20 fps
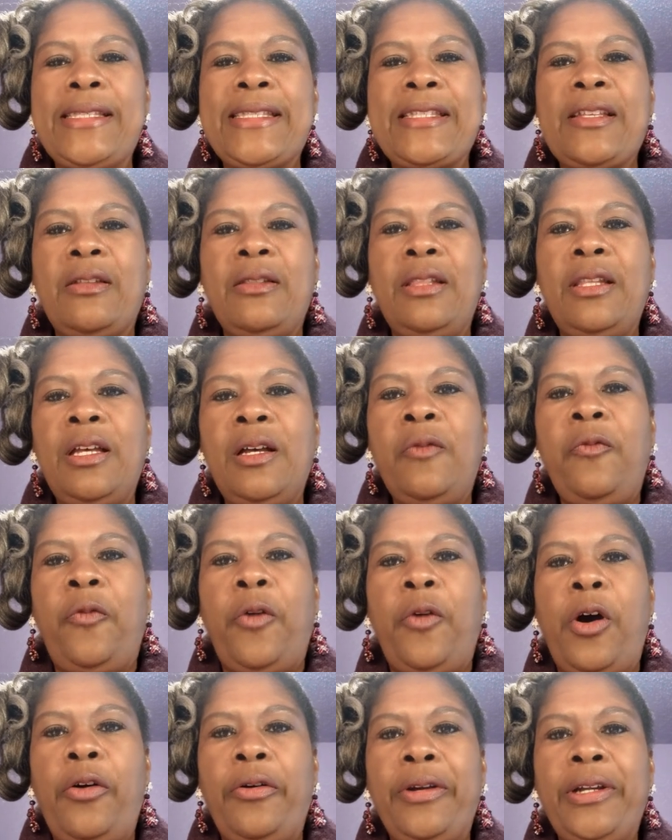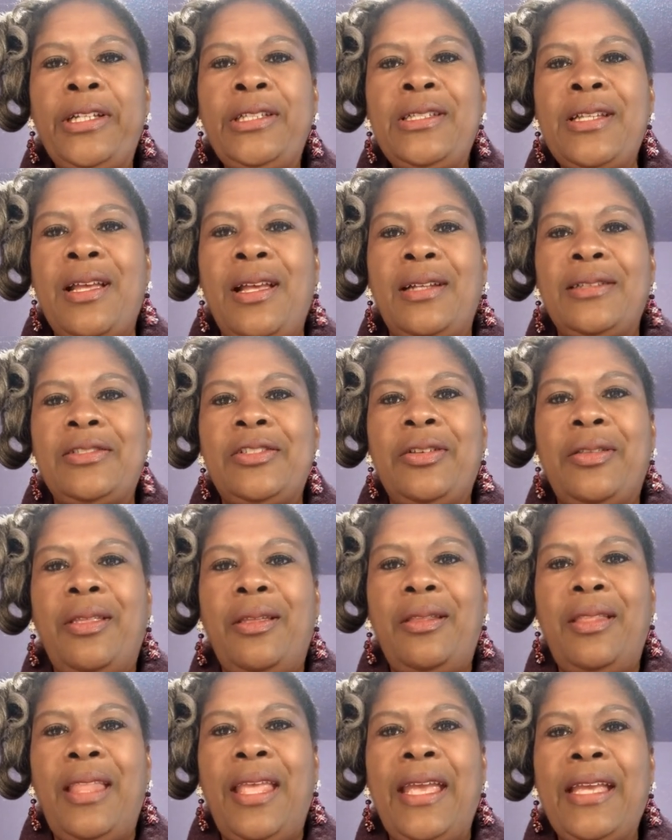So look forward to the
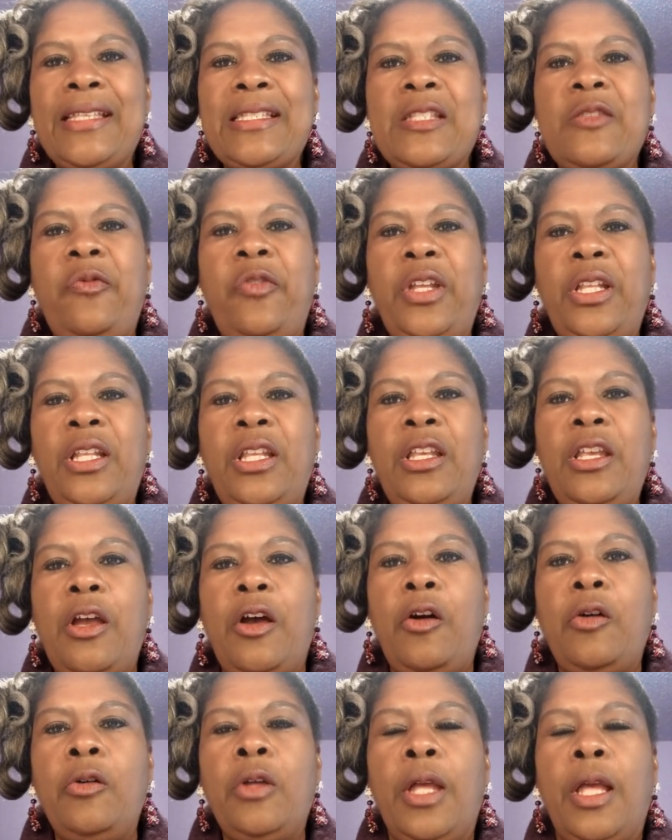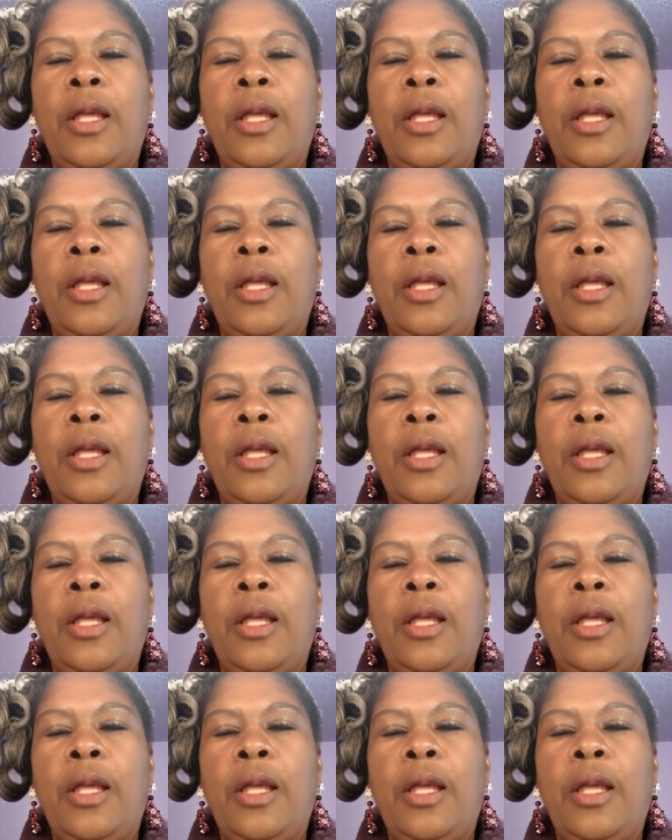next video.